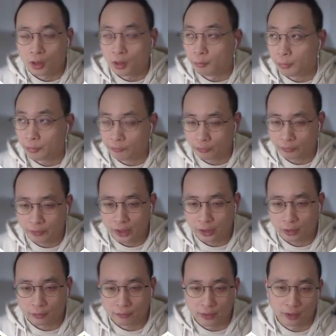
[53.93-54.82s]
Before we
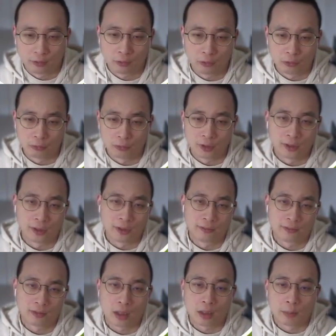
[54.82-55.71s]
dive into
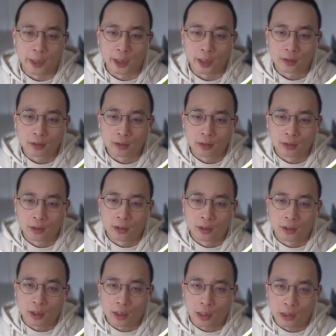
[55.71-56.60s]
today's topic,
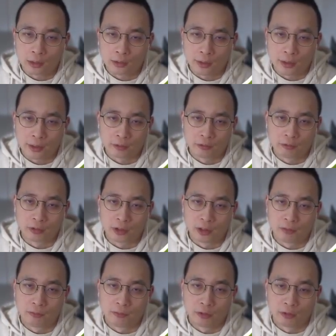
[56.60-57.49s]
I'd like to
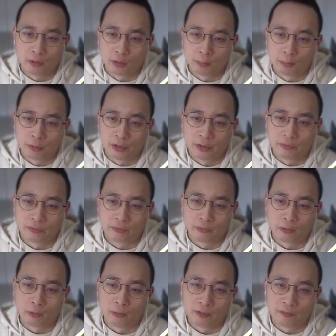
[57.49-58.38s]
give you a brief
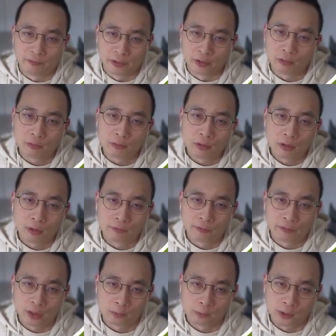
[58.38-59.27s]
overview of
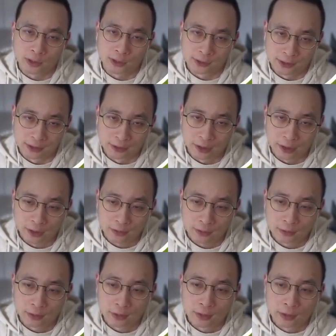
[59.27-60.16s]
our
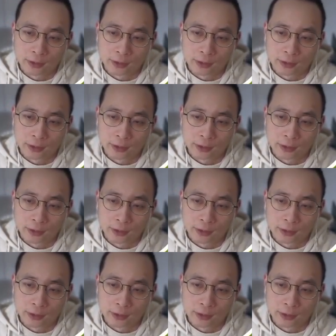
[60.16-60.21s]
agenda